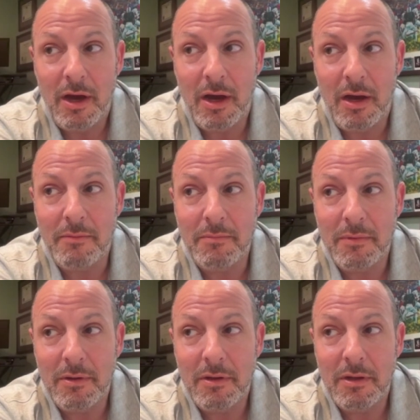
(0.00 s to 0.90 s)
um,
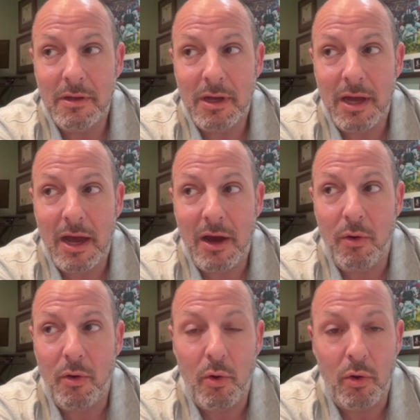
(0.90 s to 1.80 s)

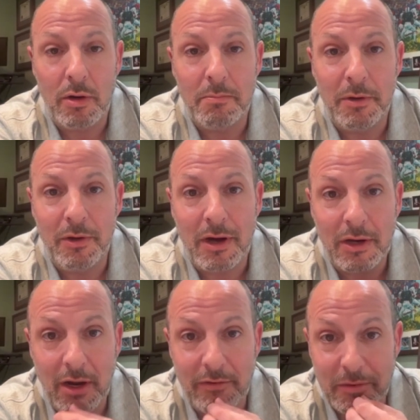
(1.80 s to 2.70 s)
how horrible our
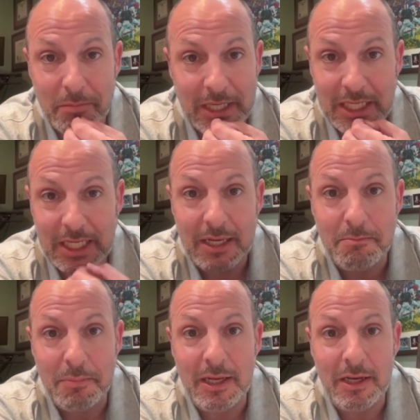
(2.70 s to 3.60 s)
government
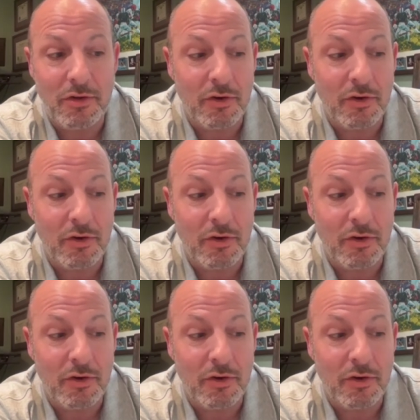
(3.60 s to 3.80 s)
can be